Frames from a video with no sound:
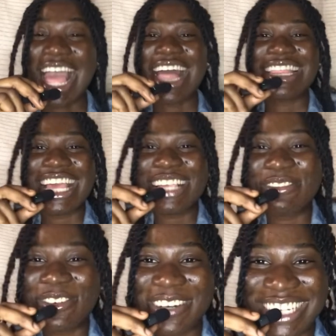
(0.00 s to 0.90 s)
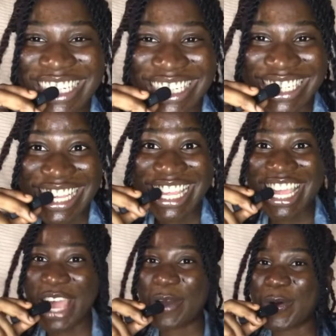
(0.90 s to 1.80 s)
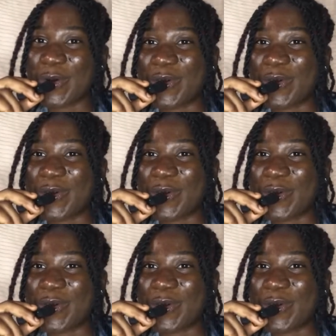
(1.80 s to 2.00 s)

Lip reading: Thanks for watching. Yenko.